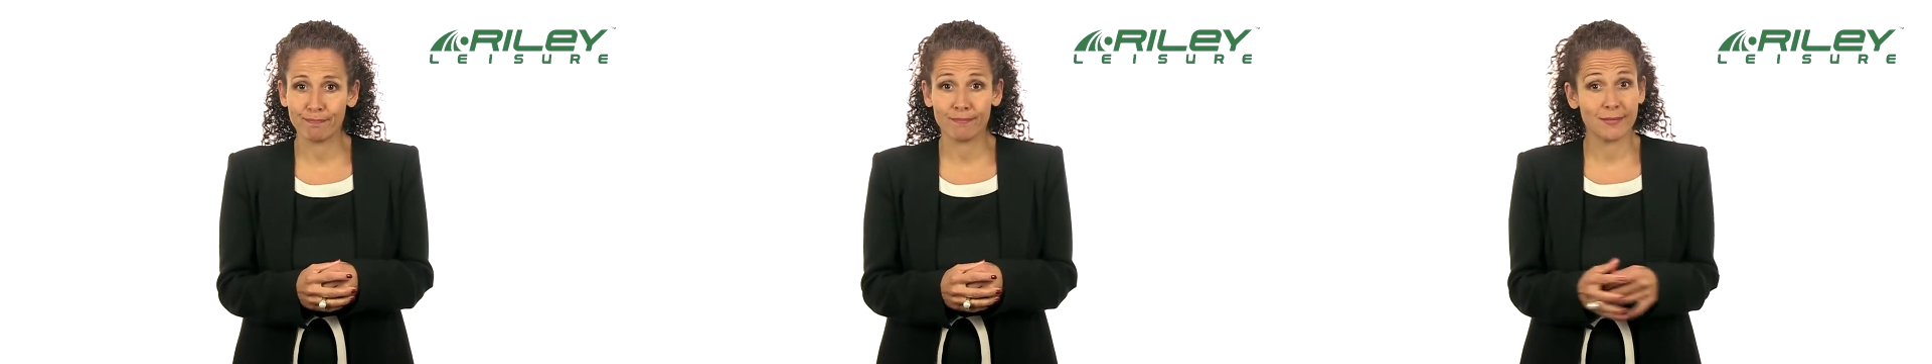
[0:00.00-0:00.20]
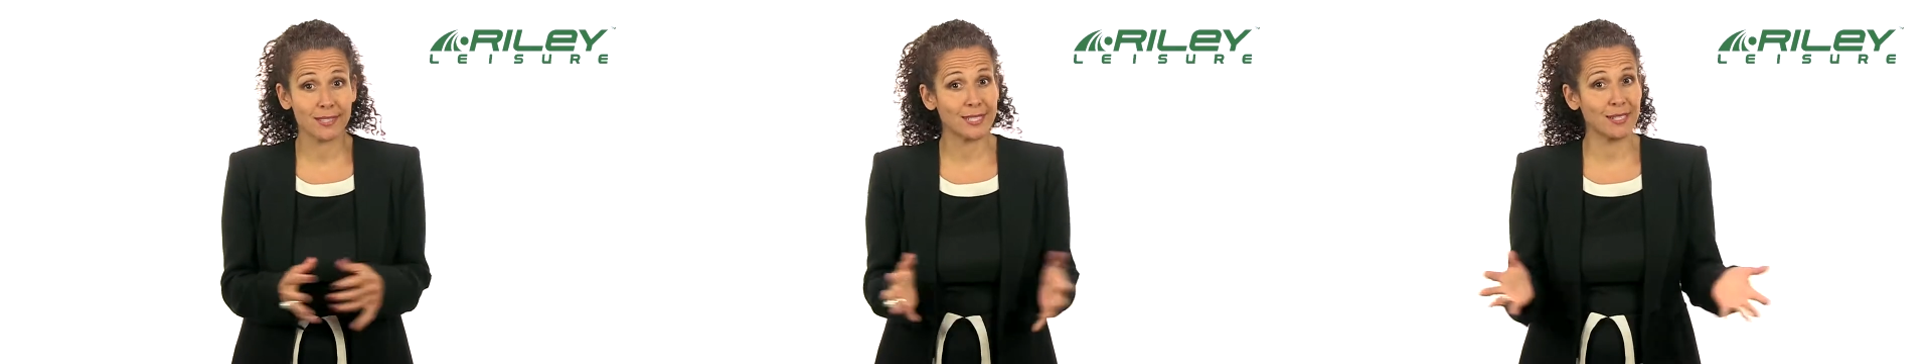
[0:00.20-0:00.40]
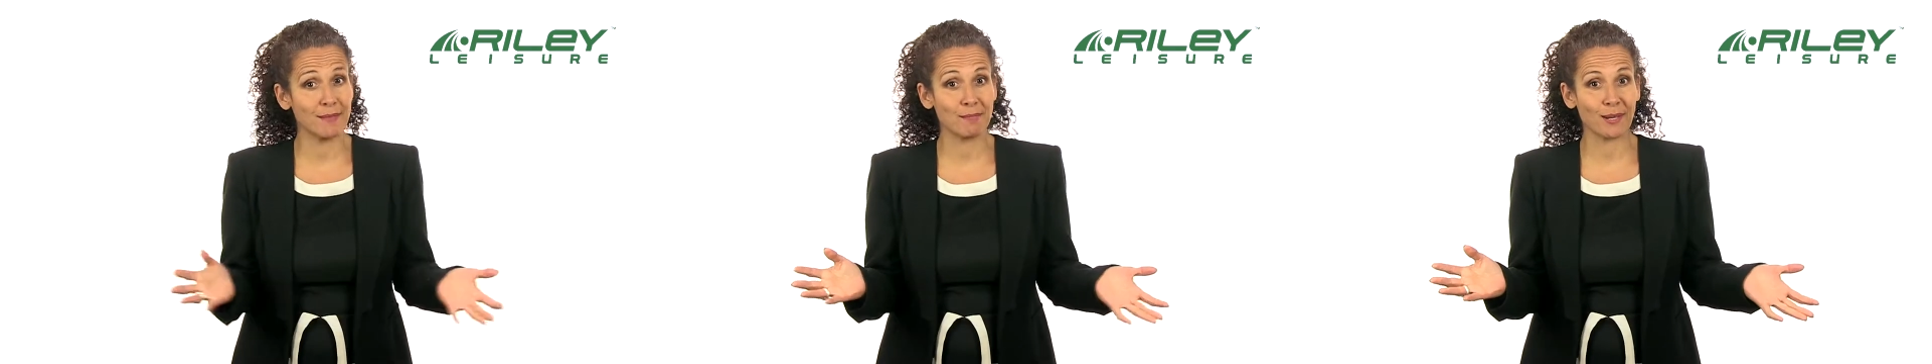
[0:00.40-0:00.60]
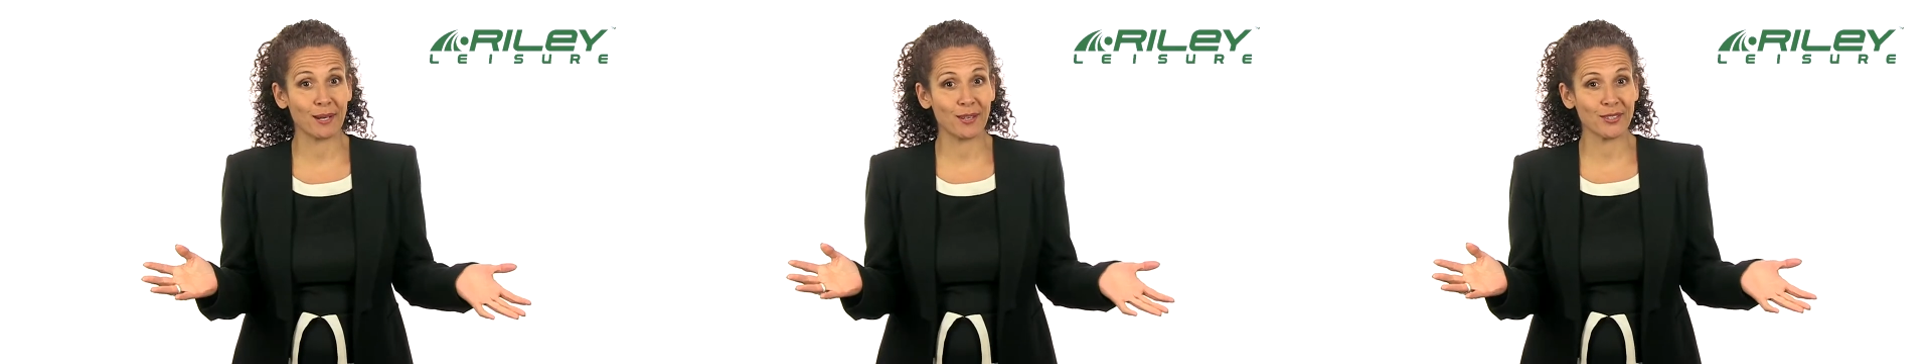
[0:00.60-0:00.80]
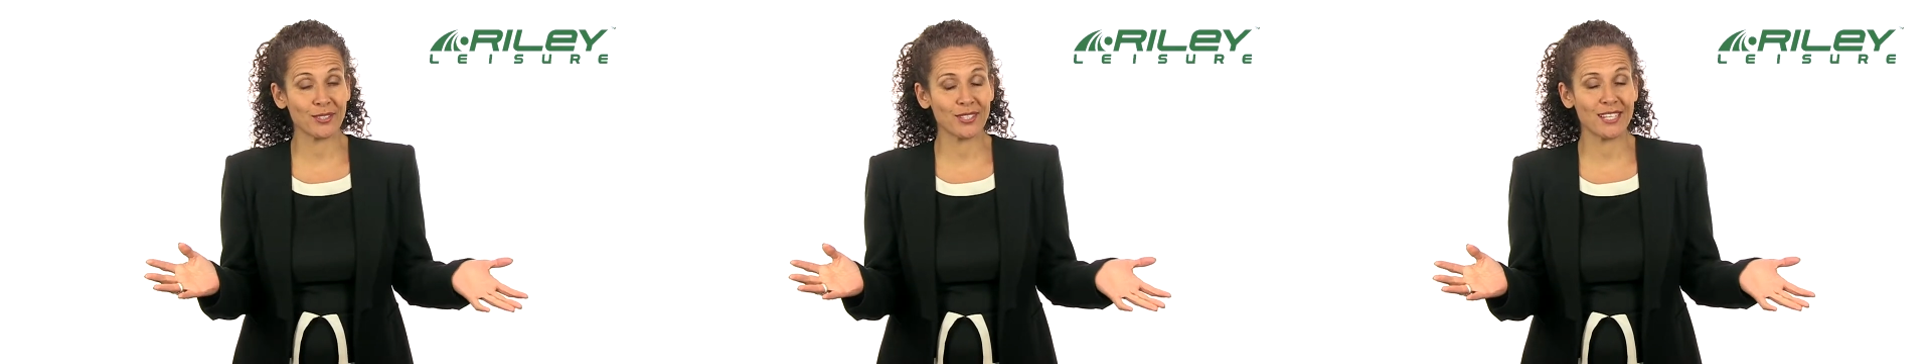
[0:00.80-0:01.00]
The simple
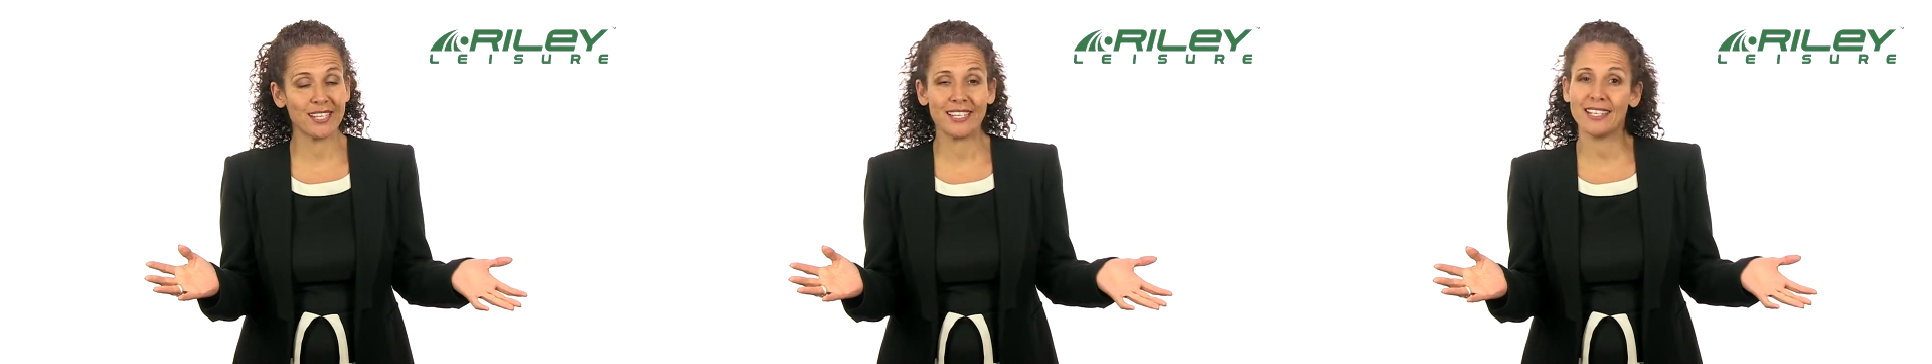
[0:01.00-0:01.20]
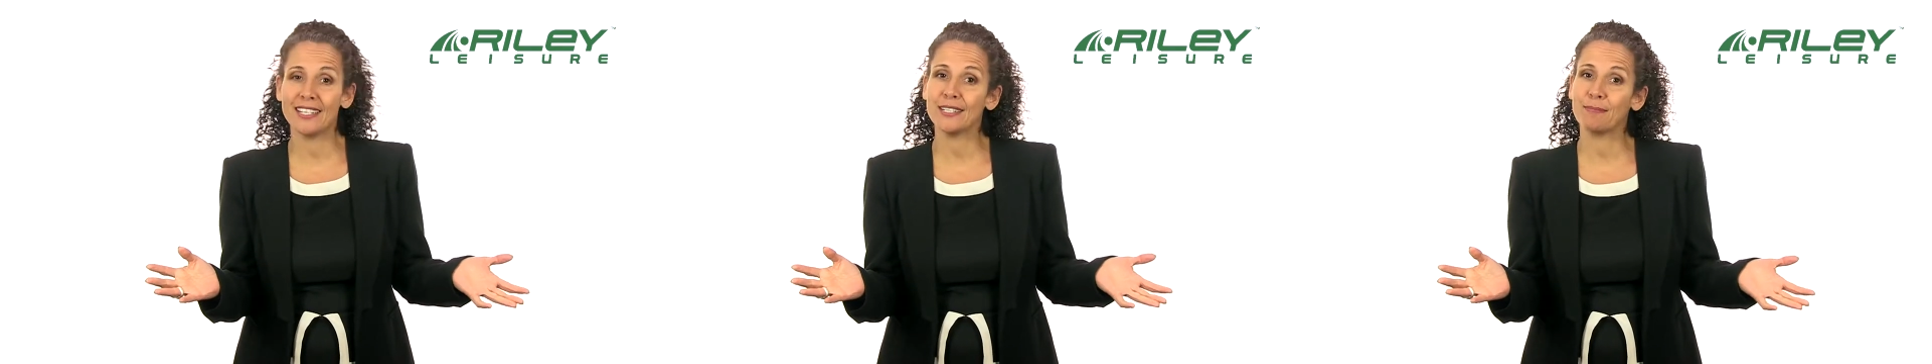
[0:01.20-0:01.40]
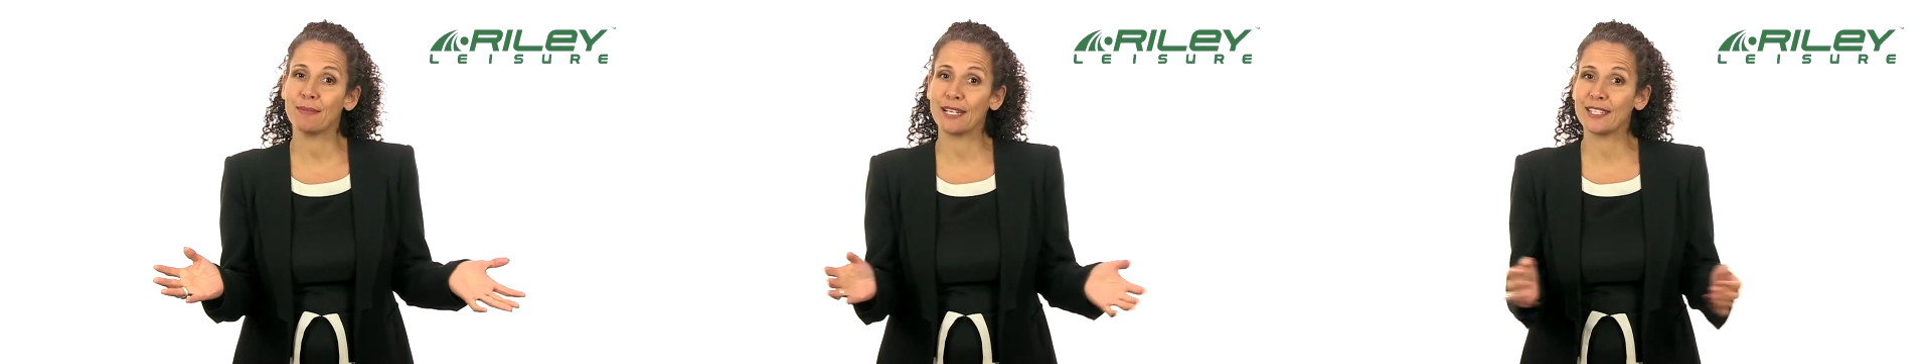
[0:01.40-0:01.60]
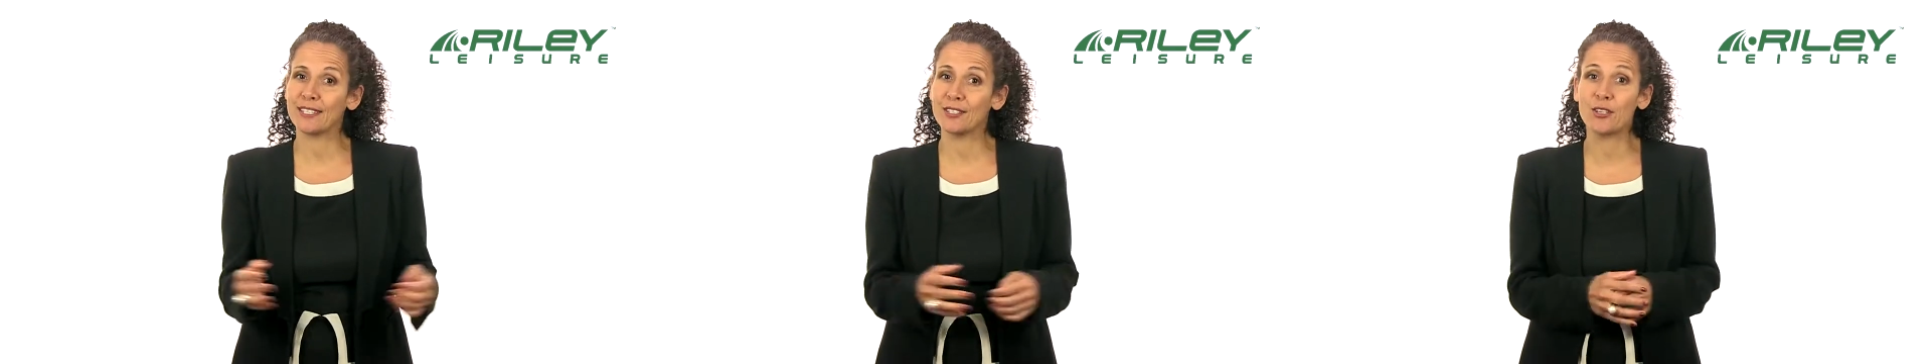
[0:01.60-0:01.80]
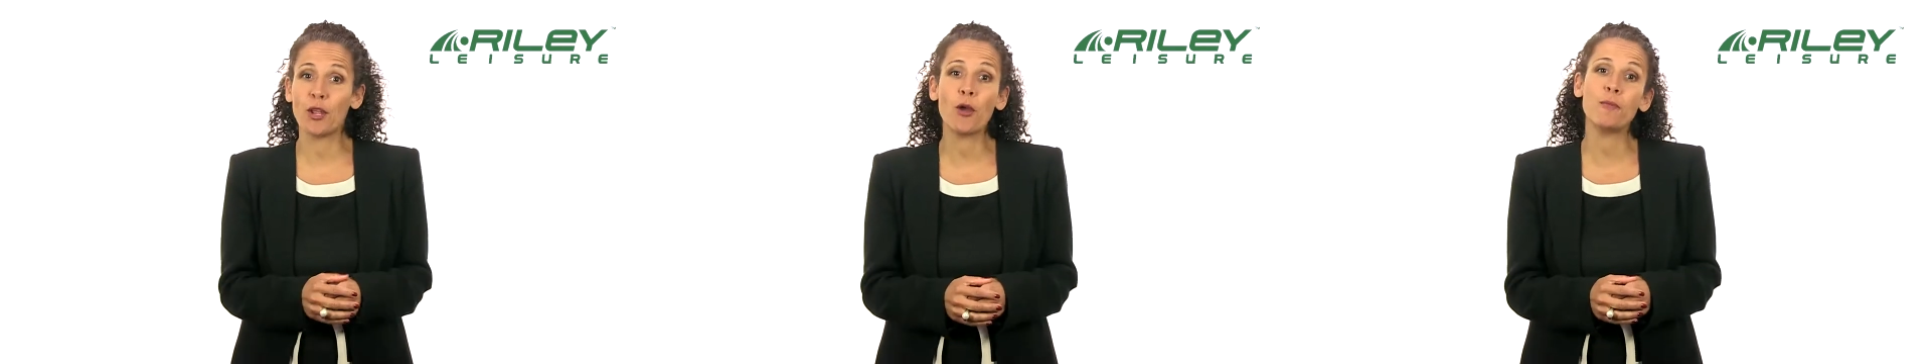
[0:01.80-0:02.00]
answer is because
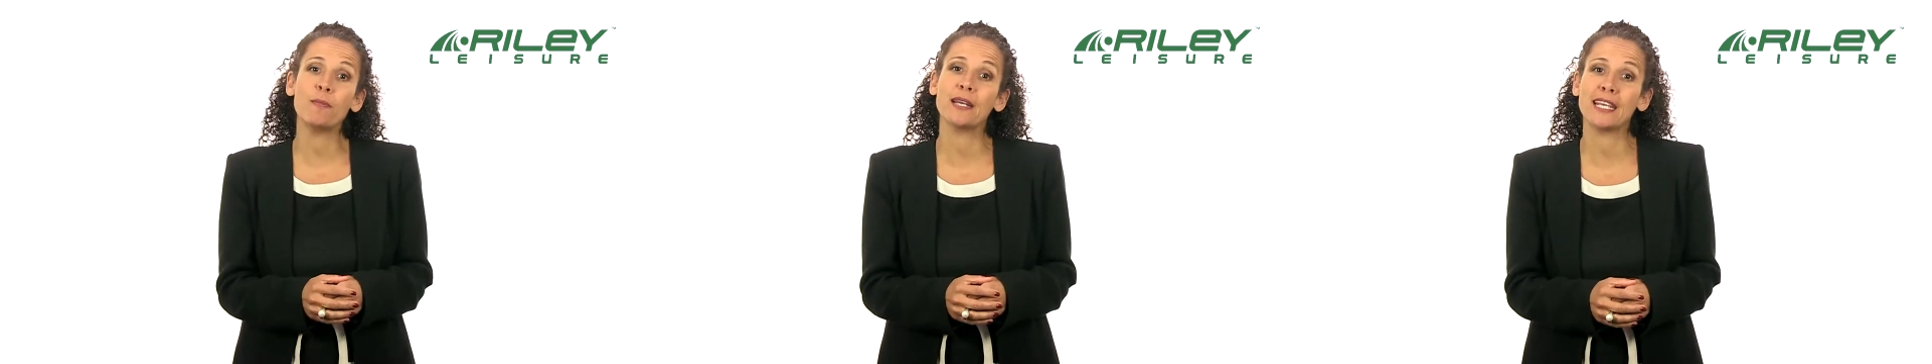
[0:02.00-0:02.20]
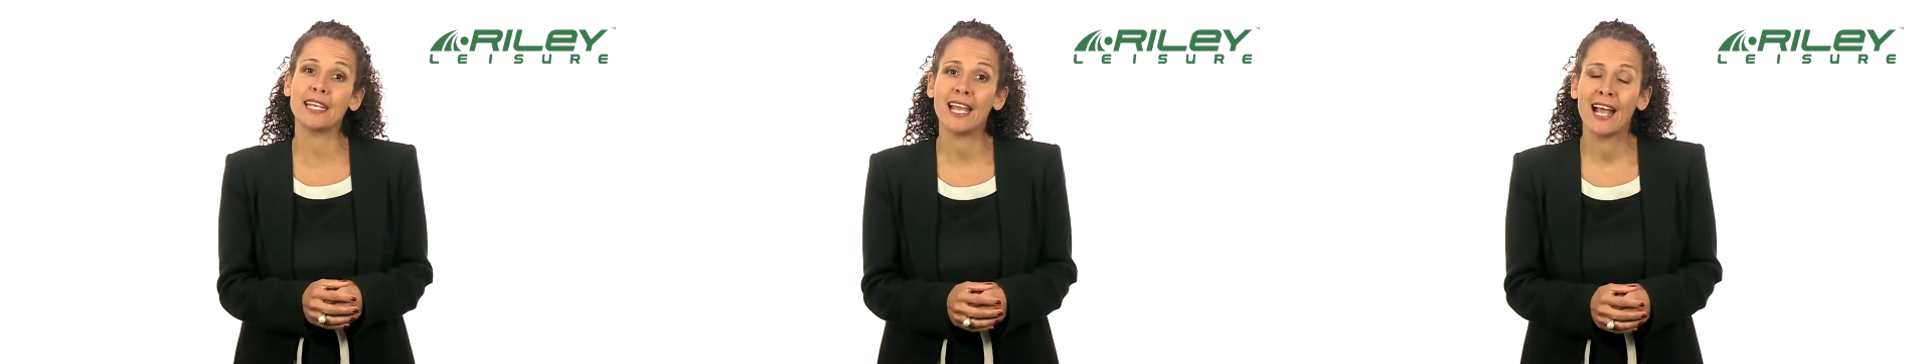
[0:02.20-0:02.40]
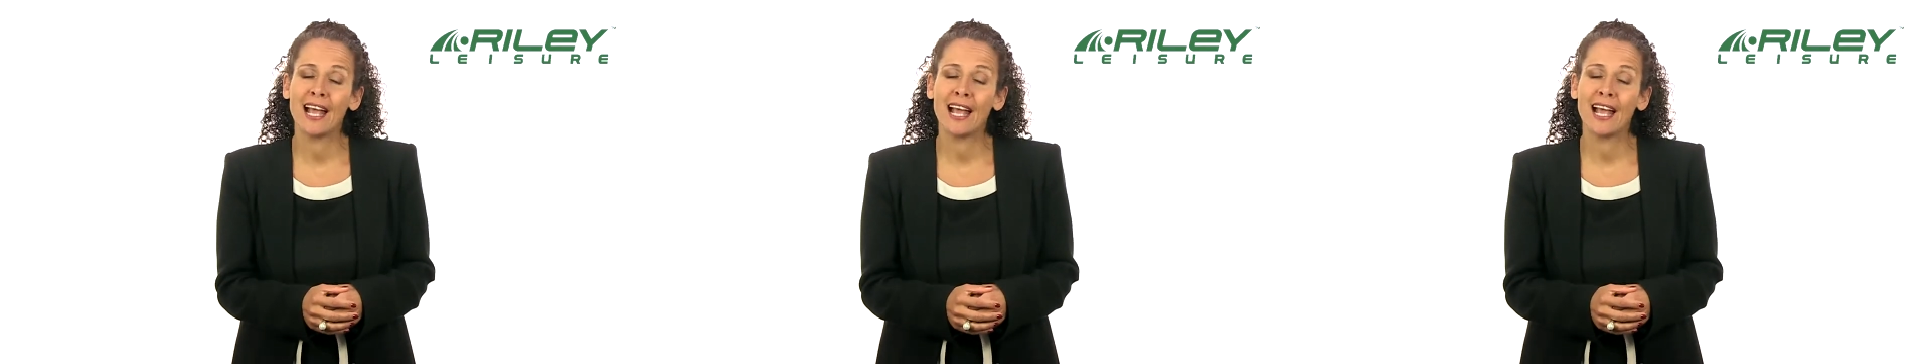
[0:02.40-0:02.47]
nobody